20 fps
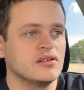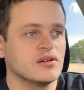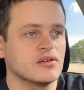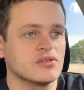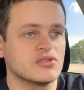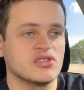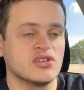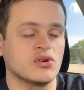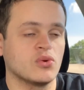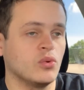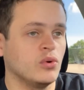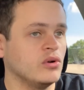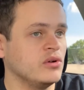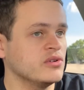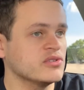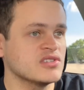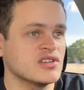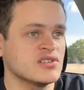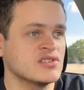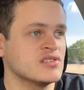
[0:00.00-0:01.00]
or
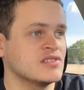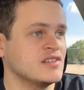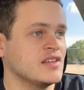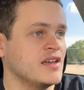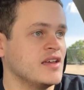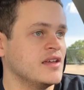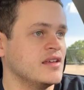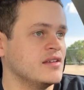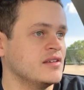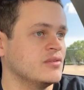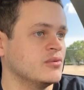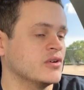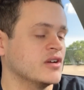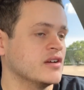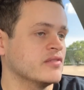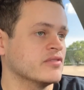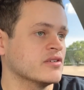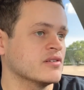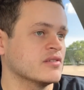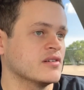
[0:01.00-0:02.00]
sequels, I should say,
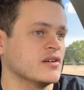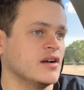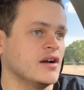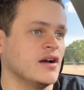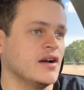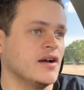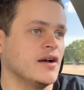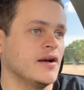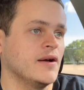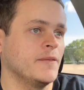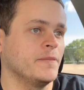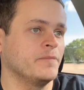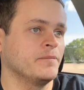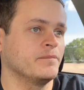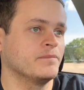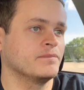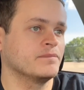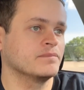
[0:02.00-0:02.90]
whatever.